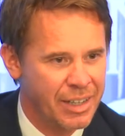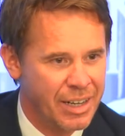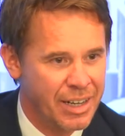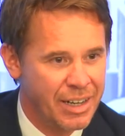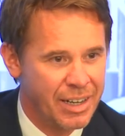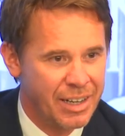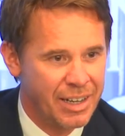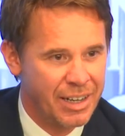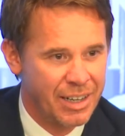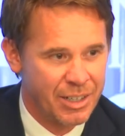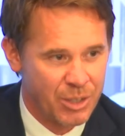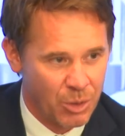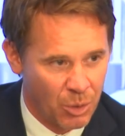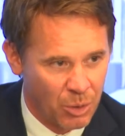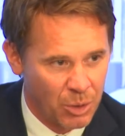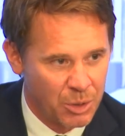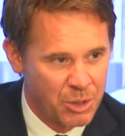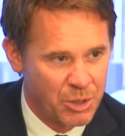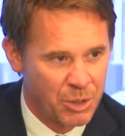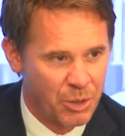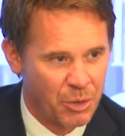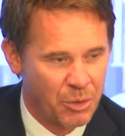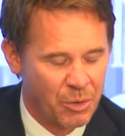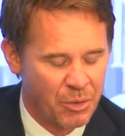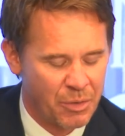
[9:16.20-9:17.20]
is
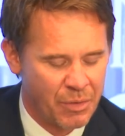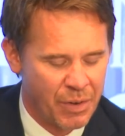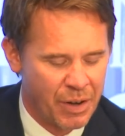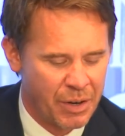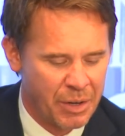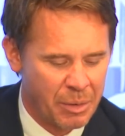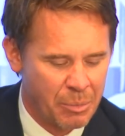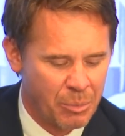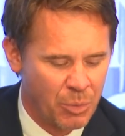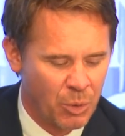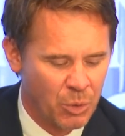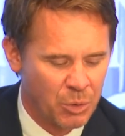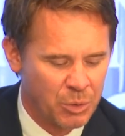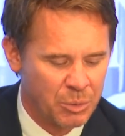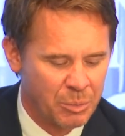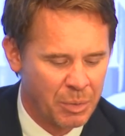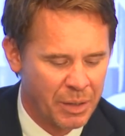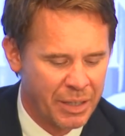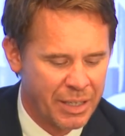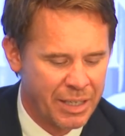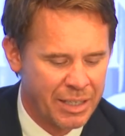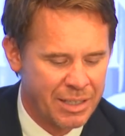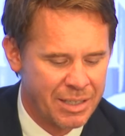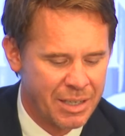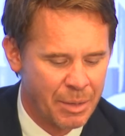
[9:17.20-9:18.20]
also very important. But
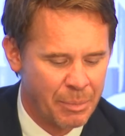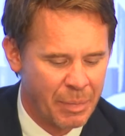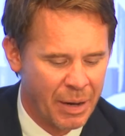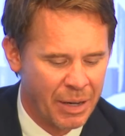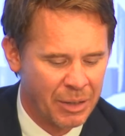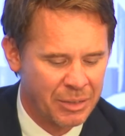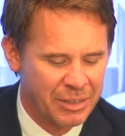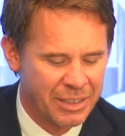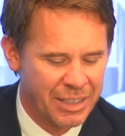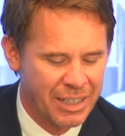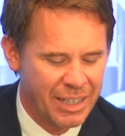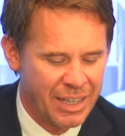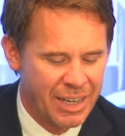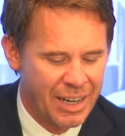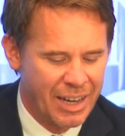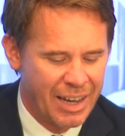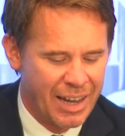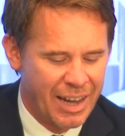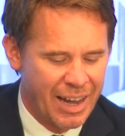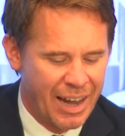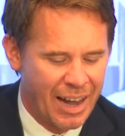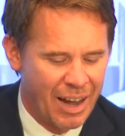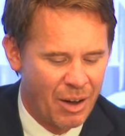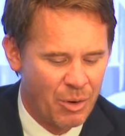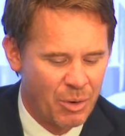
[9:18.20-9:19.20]
it's about
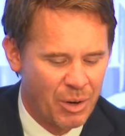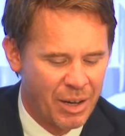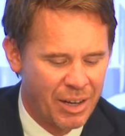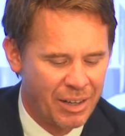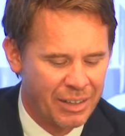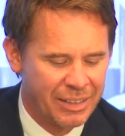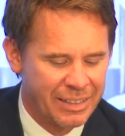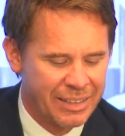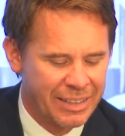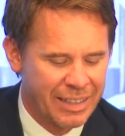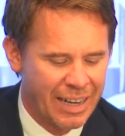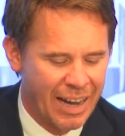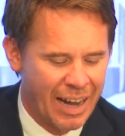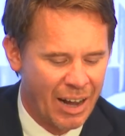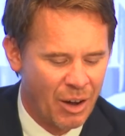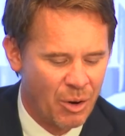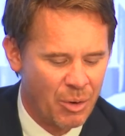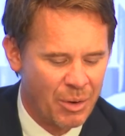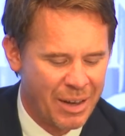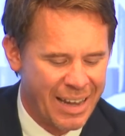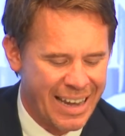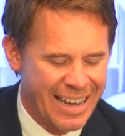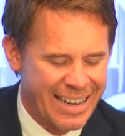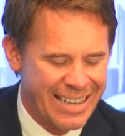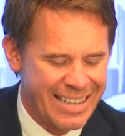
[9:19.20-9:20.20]
how
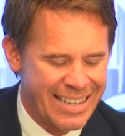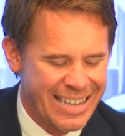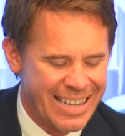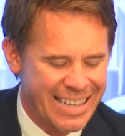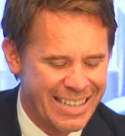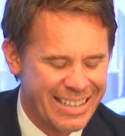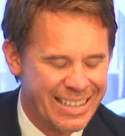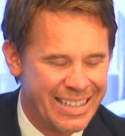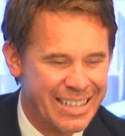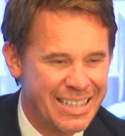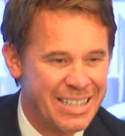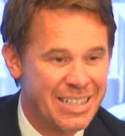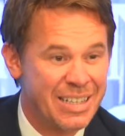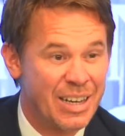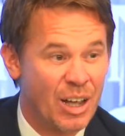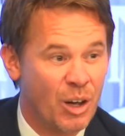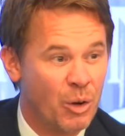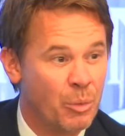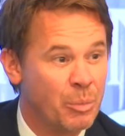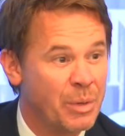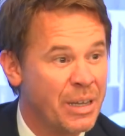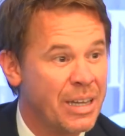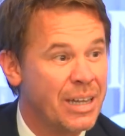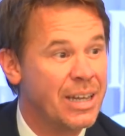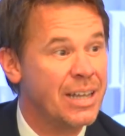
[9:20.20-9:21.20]
can this now
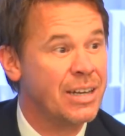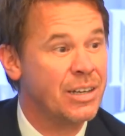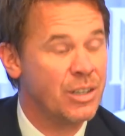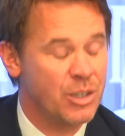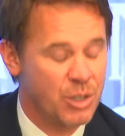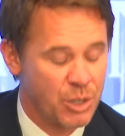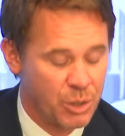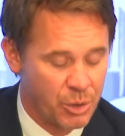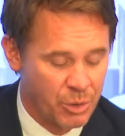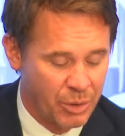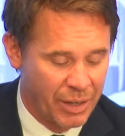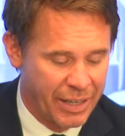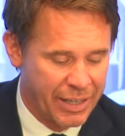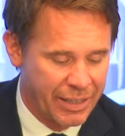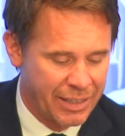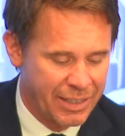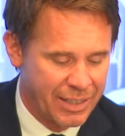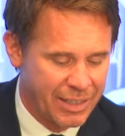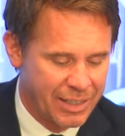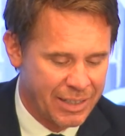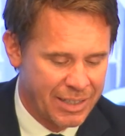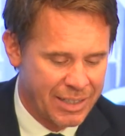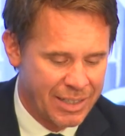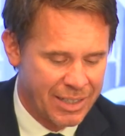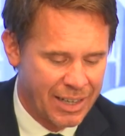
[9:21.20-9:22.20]
be
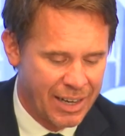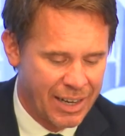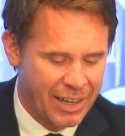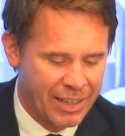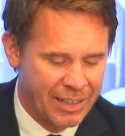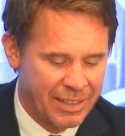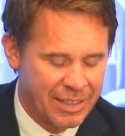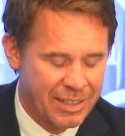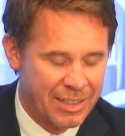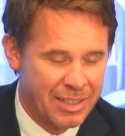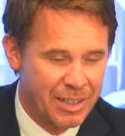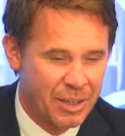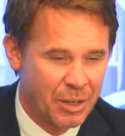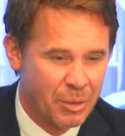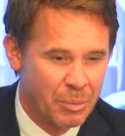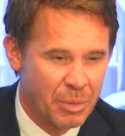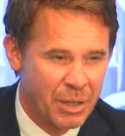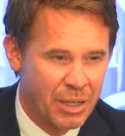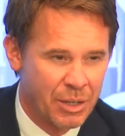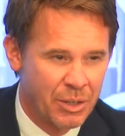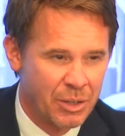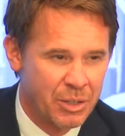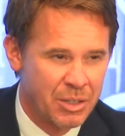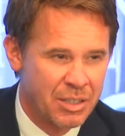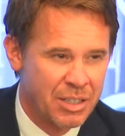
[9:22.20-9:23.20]
integrated, and
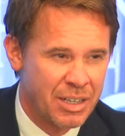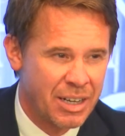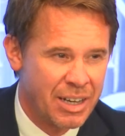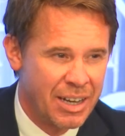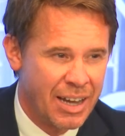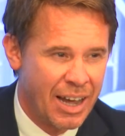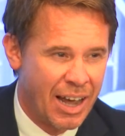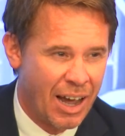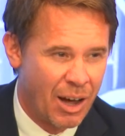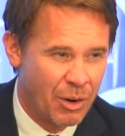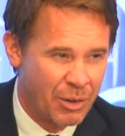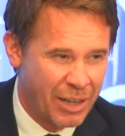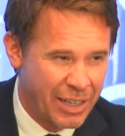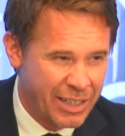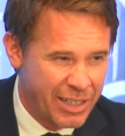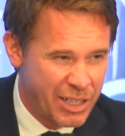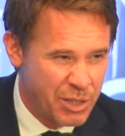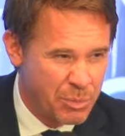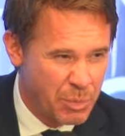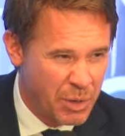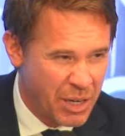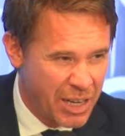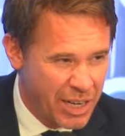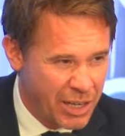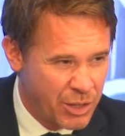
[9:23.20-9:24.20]
because how can this
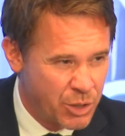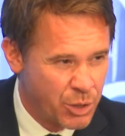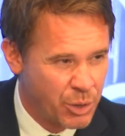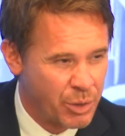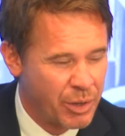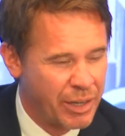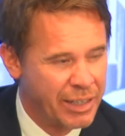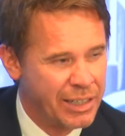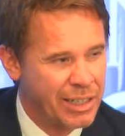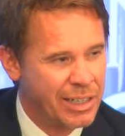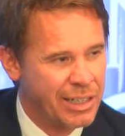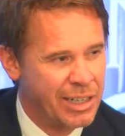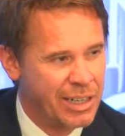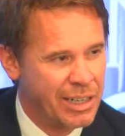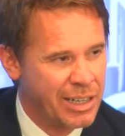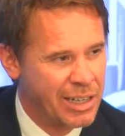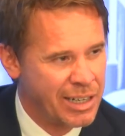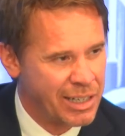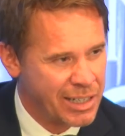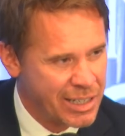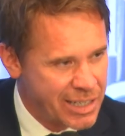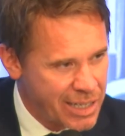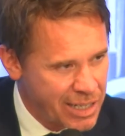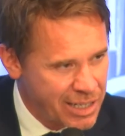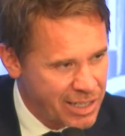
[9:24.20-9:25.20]
be integrated in
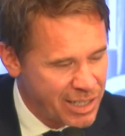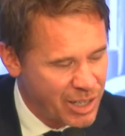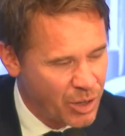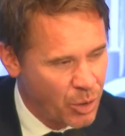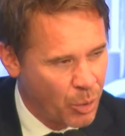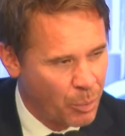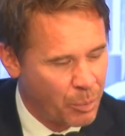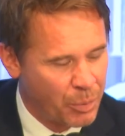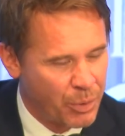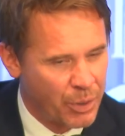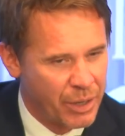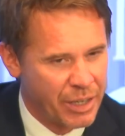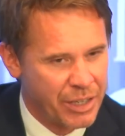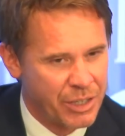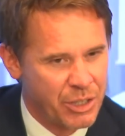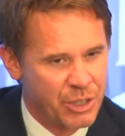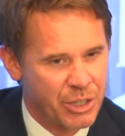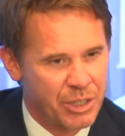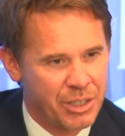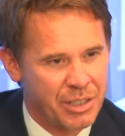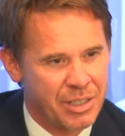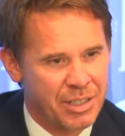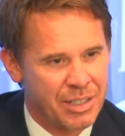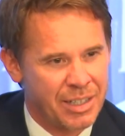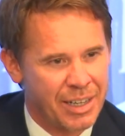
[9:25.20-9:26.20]
existing
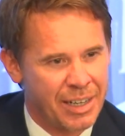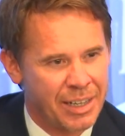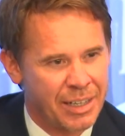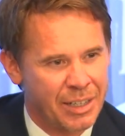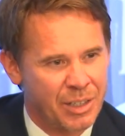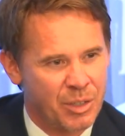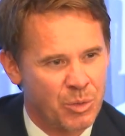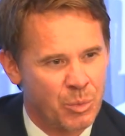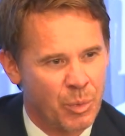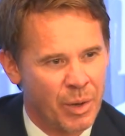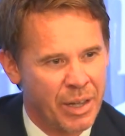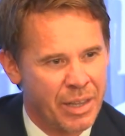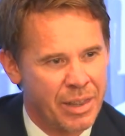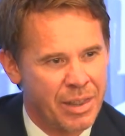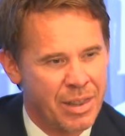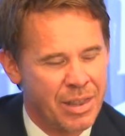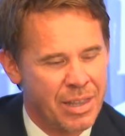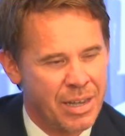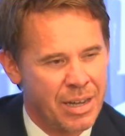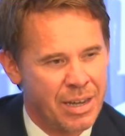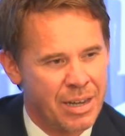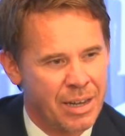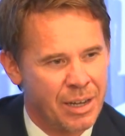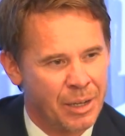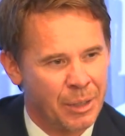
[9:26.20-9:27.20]
operations? And when
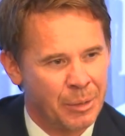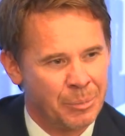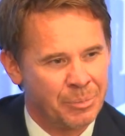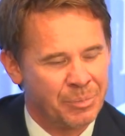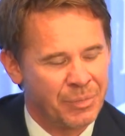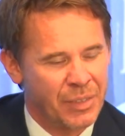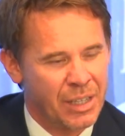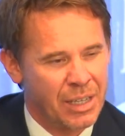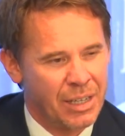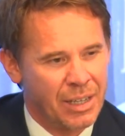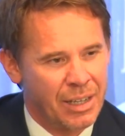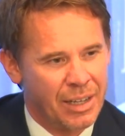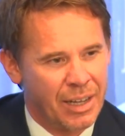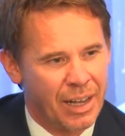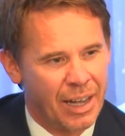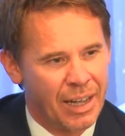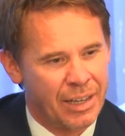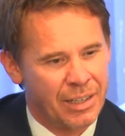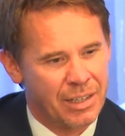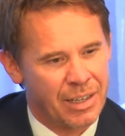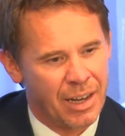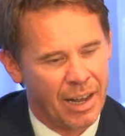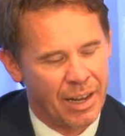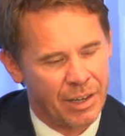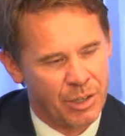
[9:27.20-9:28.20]
the
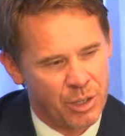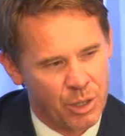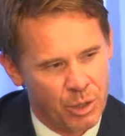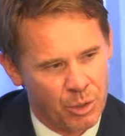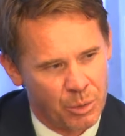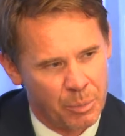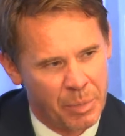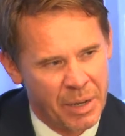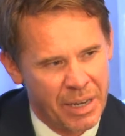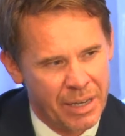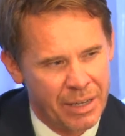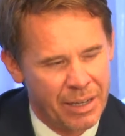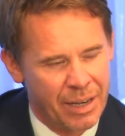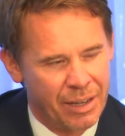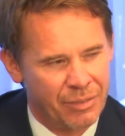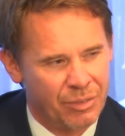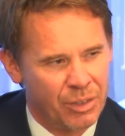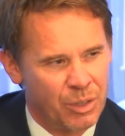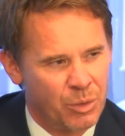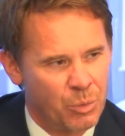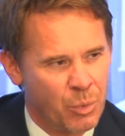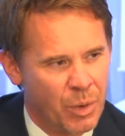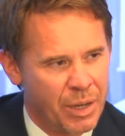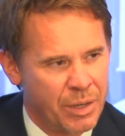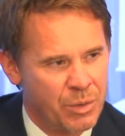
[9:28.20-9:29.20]
at European level,
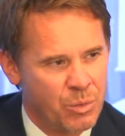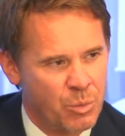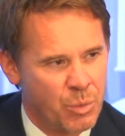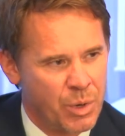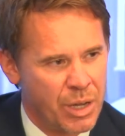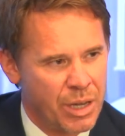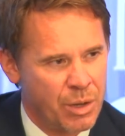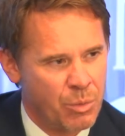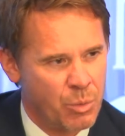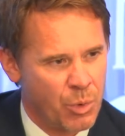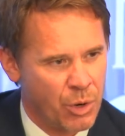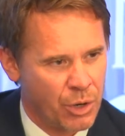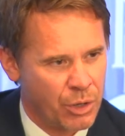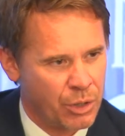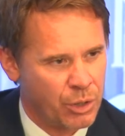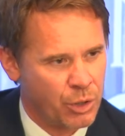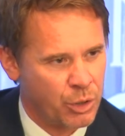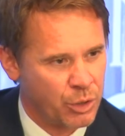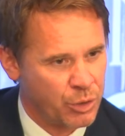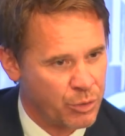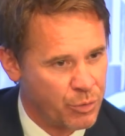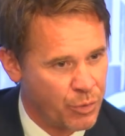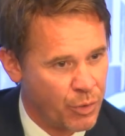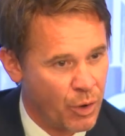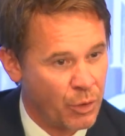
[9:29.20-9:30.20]
when we were
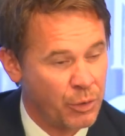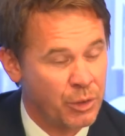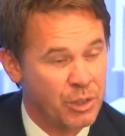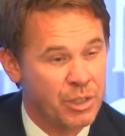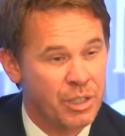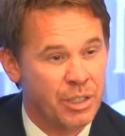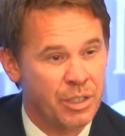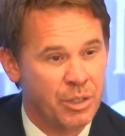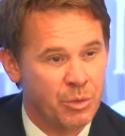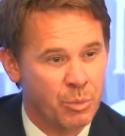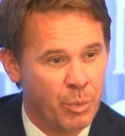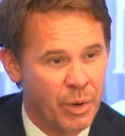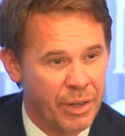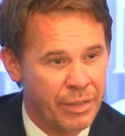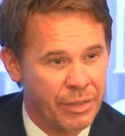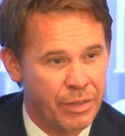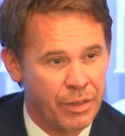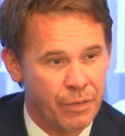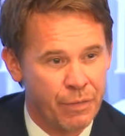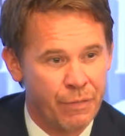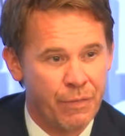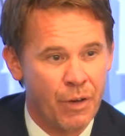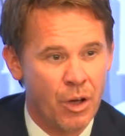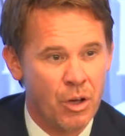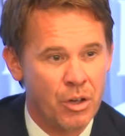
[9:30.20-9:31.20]
confronted with the
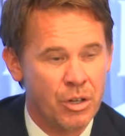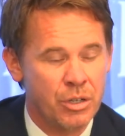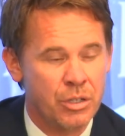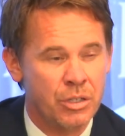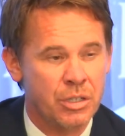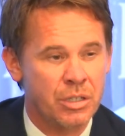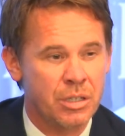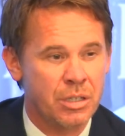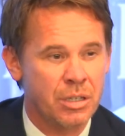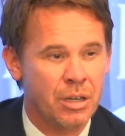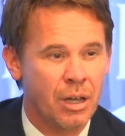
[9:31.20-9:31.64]
first